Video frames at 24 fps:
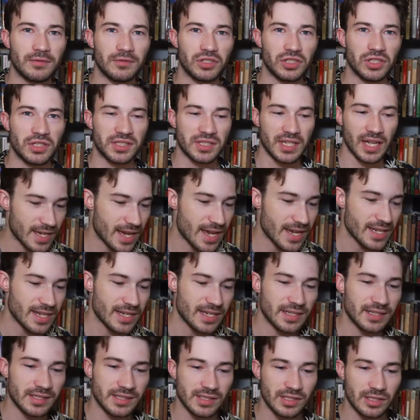of just
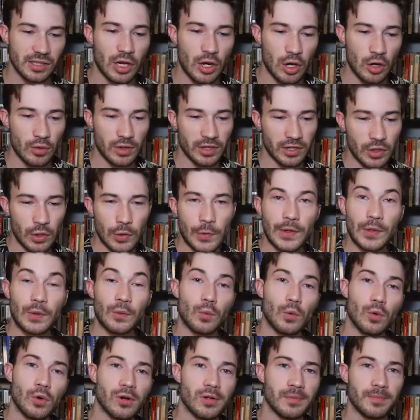taking it slow and
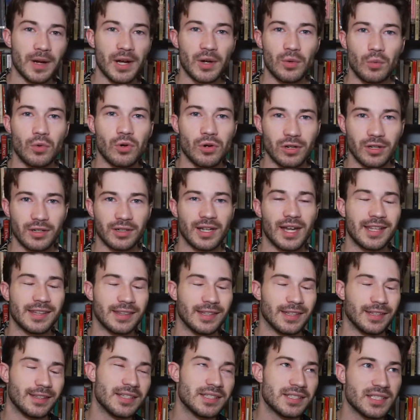going ward by ward.
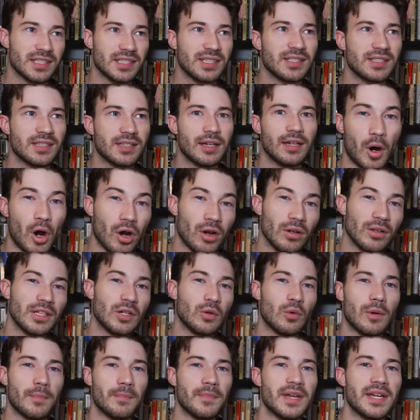And this is partly
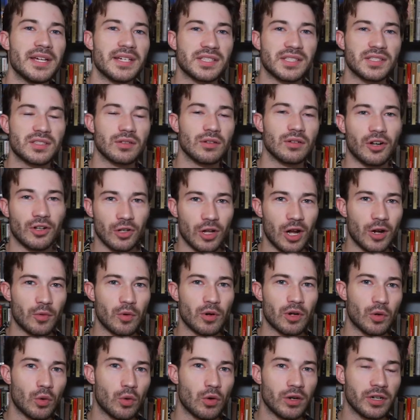what makes A
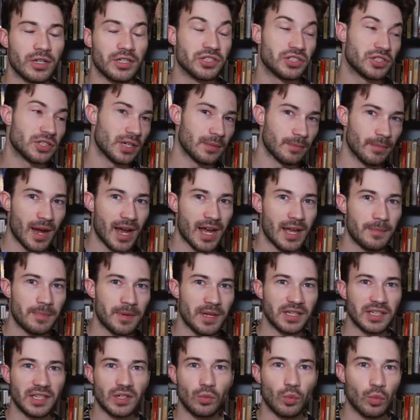Clockwork Orange, in my
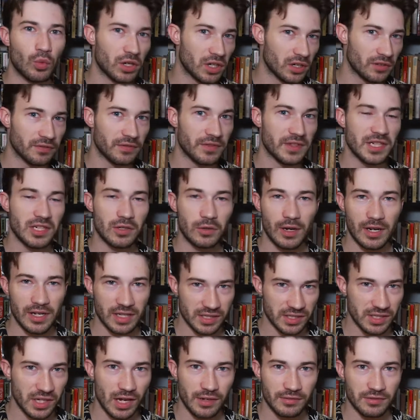opinion, one of the
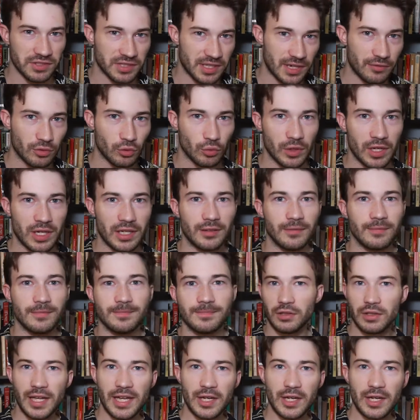greatest novels ever written. The